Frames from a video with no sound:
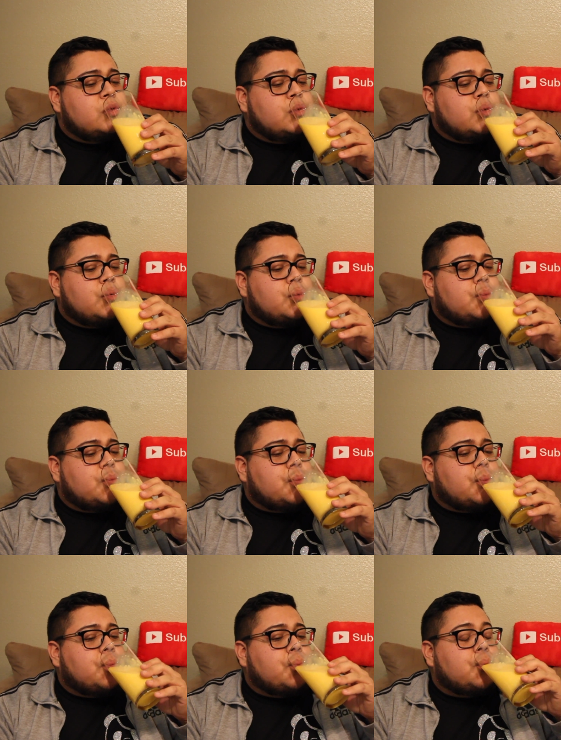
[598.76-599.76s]

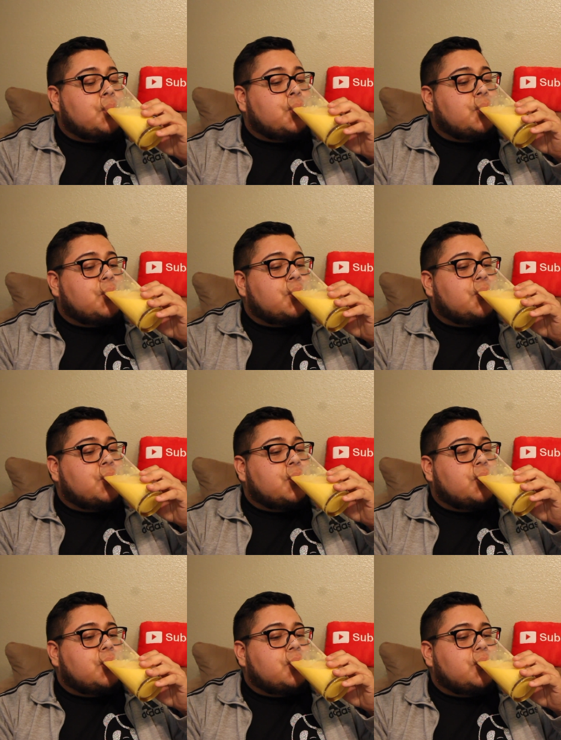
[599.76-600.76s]

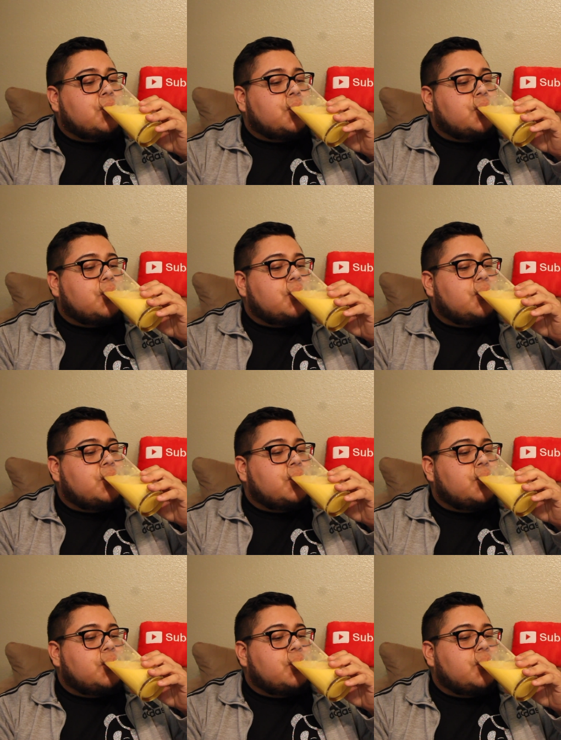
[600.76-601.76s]

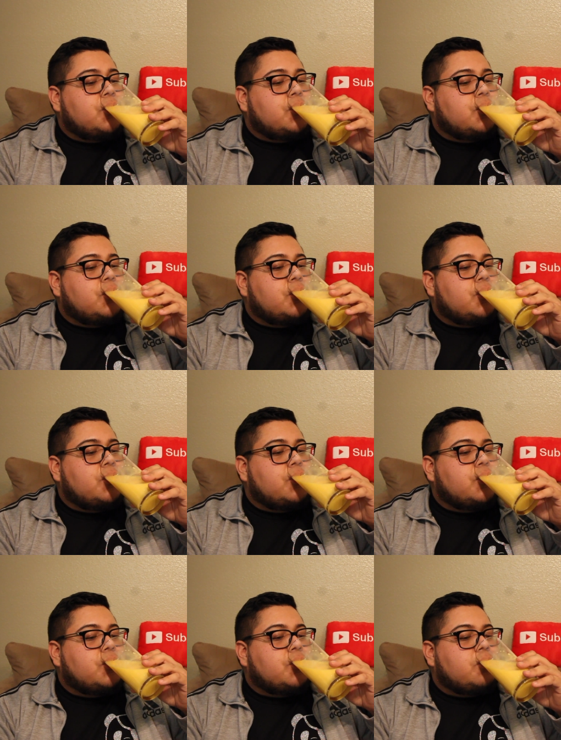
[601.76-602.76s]

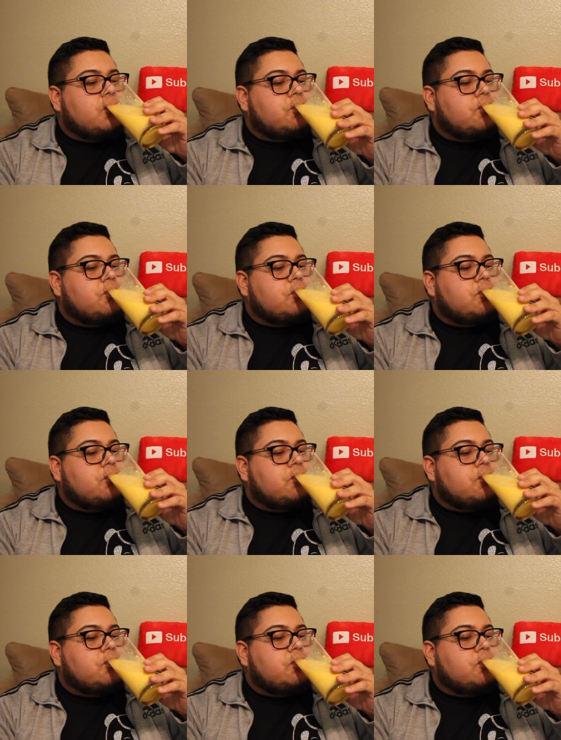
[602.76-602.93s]
[no speech]